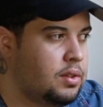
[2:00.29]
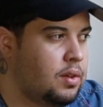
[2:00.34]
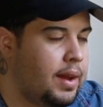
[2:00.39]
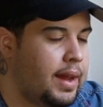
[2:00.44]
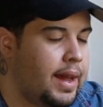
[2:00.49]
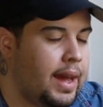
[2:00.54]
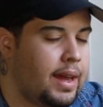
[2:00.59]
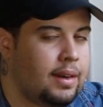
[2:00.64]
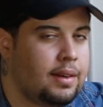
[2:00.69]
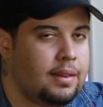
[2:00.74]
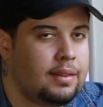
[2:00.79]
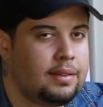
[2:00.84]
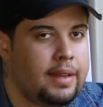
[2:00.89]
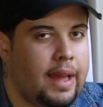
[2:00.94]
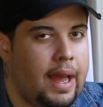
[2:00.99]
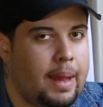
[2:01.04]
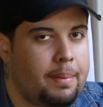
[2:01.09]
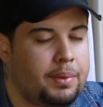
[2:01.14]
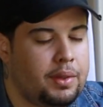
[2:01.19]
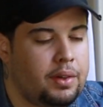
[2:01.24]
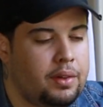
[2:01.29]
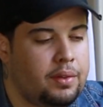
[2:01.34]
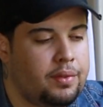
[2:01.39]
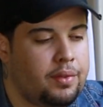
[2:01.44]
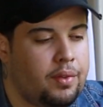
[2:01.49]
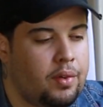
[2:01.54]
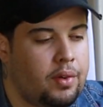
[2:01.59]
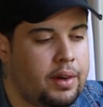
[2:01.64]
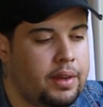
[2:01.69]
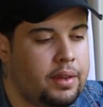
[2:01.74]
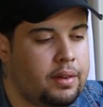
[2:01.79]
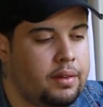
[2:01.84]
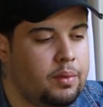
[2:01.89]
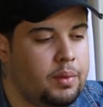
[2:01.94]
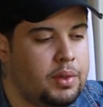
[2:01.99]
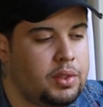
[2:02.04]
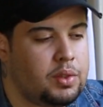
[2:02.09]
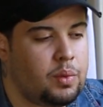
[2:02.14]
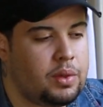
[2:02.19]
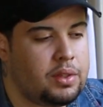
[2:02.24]
So I had an adapter for it,
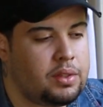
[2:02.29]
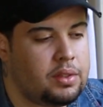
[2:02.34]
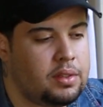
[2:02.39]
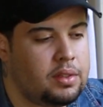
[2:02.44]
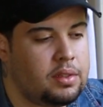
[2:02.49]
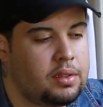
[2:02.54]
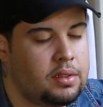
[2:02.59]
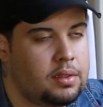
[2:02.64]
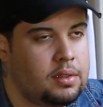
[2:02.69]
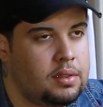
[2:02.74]
which was